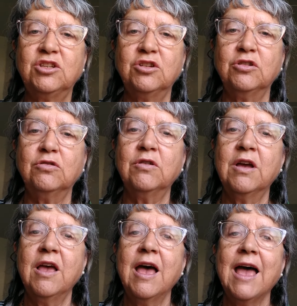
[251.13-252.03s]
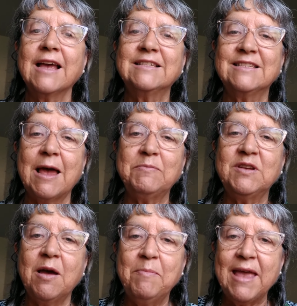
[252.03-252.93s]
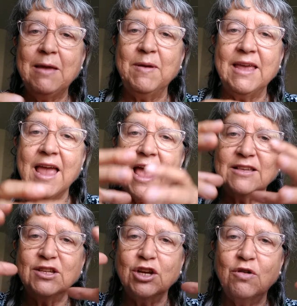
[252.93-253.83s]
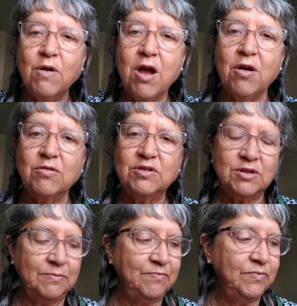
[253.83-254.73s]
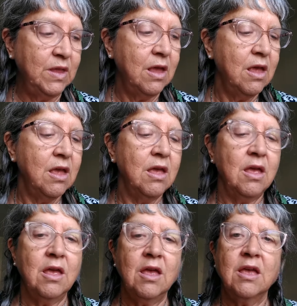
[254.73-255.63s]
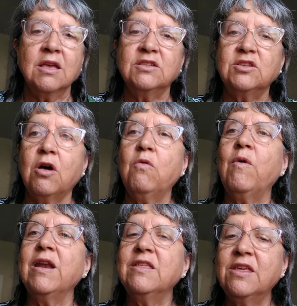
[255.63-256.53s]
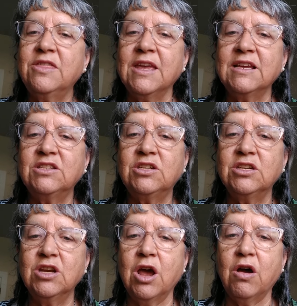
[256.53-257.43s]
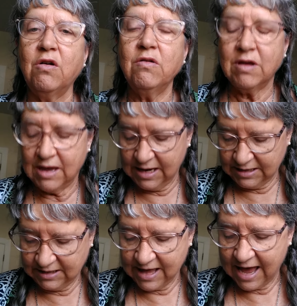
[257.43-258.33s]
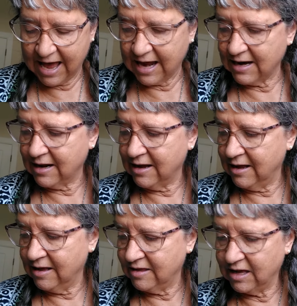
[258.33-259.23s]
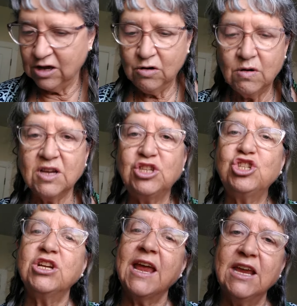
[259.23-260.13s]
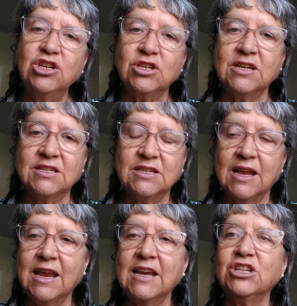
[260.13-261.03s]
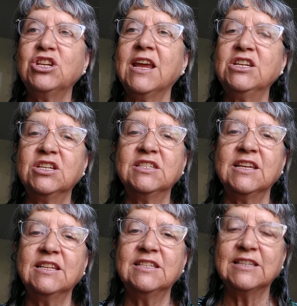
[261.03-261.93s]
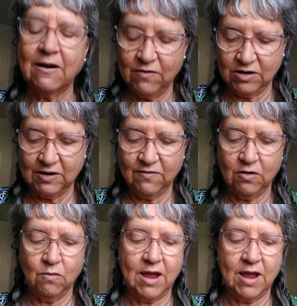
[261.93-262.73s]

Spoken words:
to accept a baby as it grows. So one of the things to know is that the uterus changes, and it changes in several different